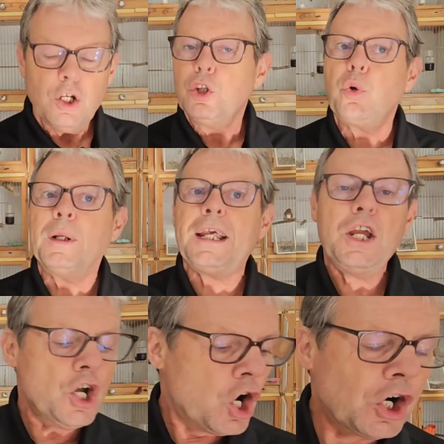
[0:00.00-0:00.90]
20
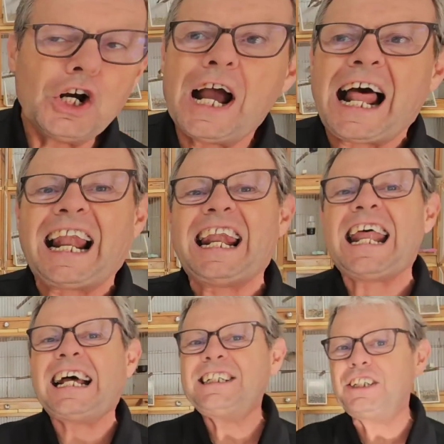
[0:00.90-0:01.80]
young
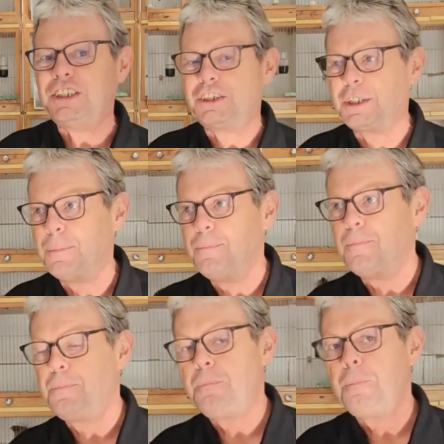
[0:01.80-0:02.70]
lessers
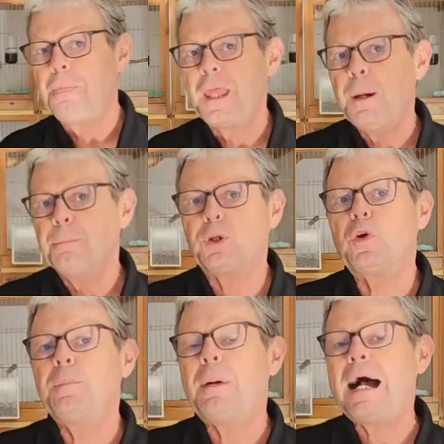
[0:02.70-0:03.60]

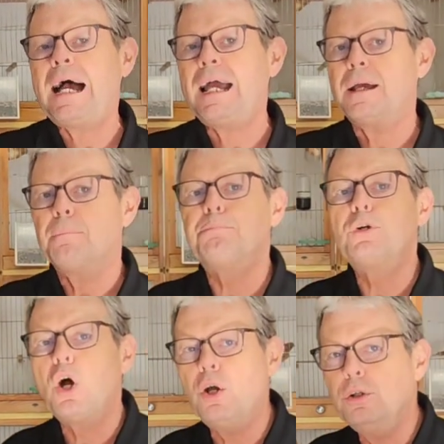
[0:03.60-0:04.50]
between my
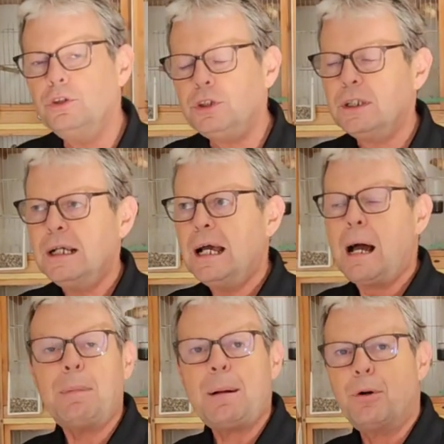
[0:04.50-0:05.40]
browns
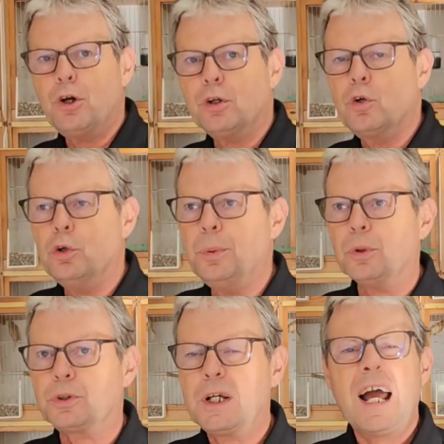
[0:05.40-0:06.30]
and my brown
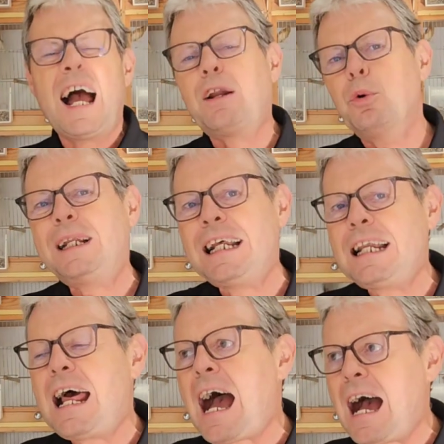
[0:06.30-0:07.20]
kobolds. I know I
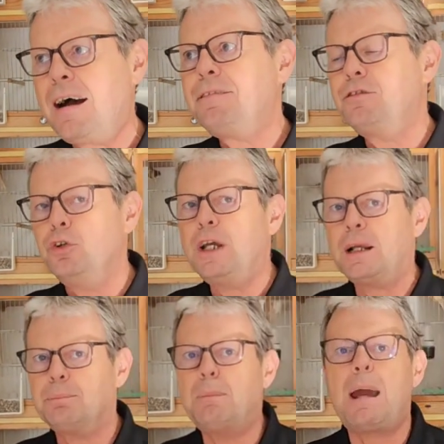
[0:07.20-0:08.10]
didn't have to
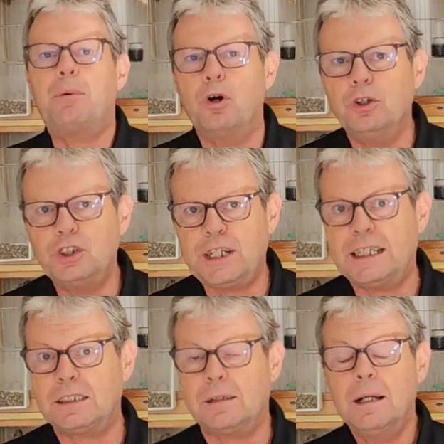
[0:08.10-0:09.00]
get my browns
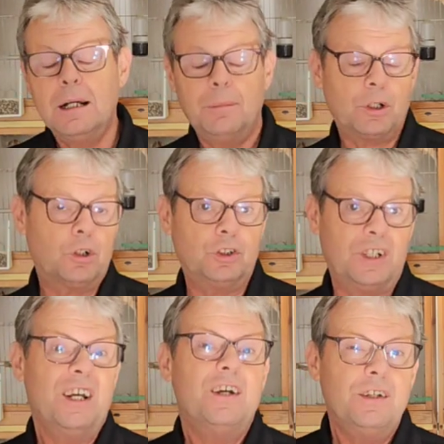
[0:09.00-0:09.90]
tested because
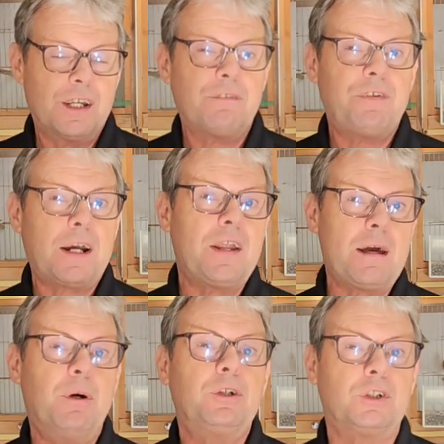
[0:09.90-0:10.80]
you could figure
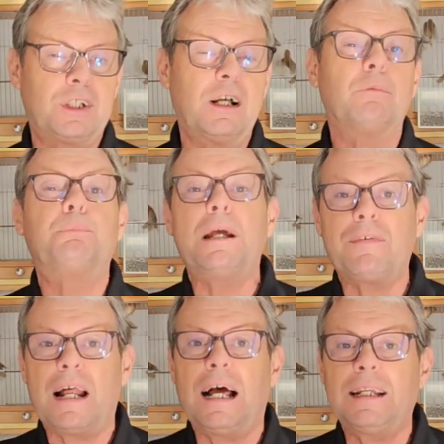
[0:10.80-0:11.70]
them out yourself, brave
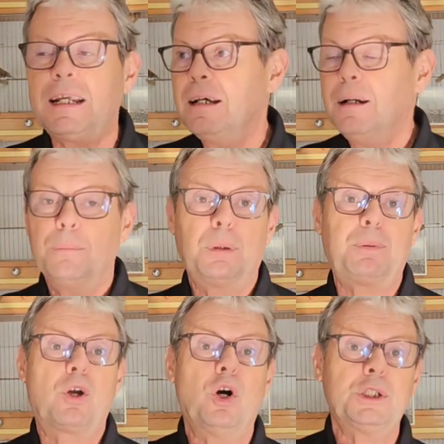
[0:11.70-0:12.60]
and handy. But
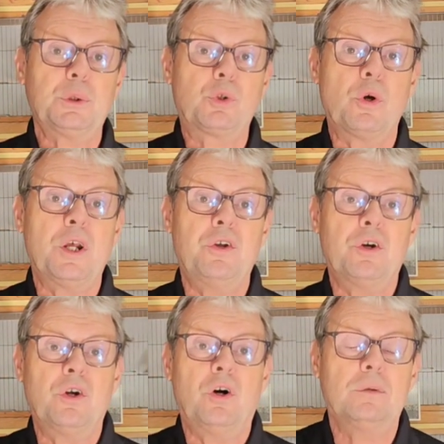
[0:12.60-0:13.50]
because I was going to do
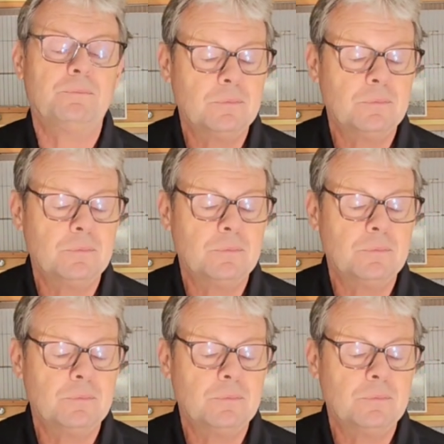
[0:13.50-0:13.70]
it all,